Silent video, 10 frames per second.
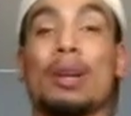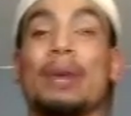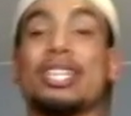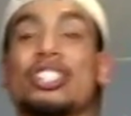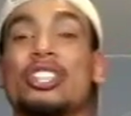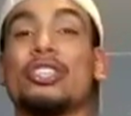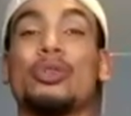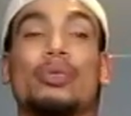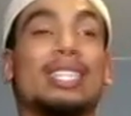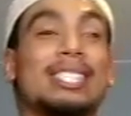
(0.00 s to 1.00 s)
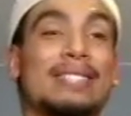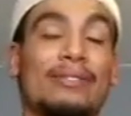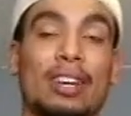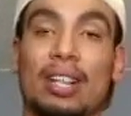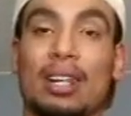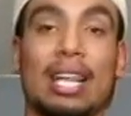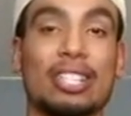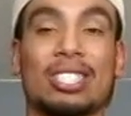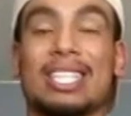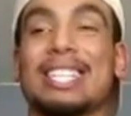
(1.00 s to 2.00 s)
want to make sure you're doing these
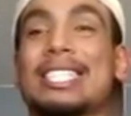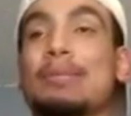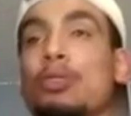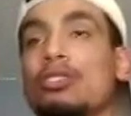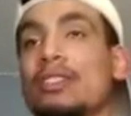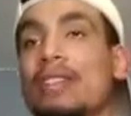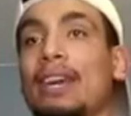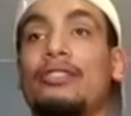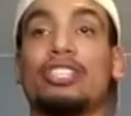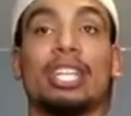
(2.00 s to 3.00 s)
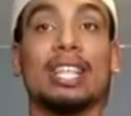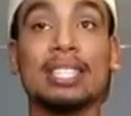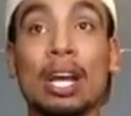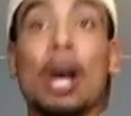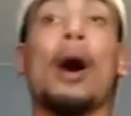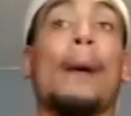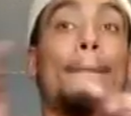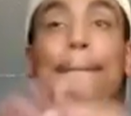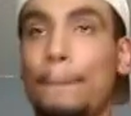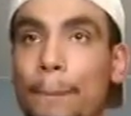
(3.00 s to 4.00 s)
exercises explosive, like for chest,
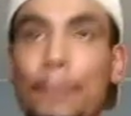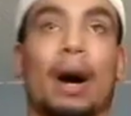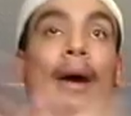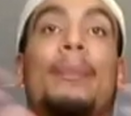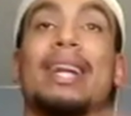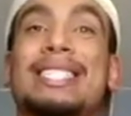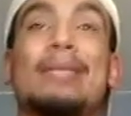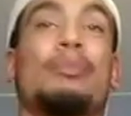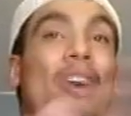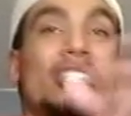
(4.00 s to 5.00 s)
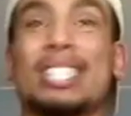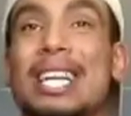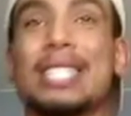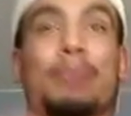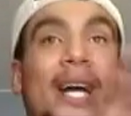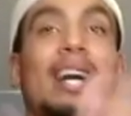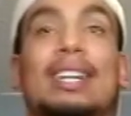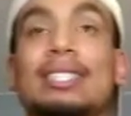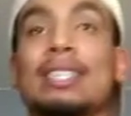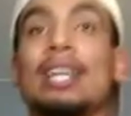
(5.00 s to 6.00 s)
medicine ball, chest
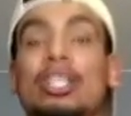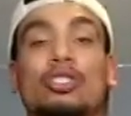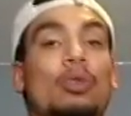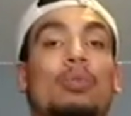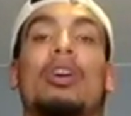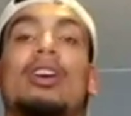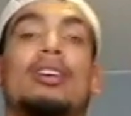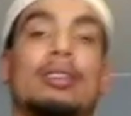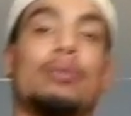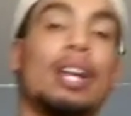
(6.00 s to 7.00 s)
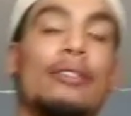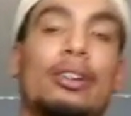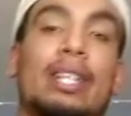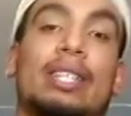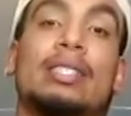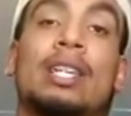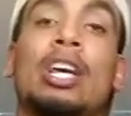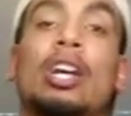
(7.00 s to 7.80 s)
pass to the wall, whatever it is.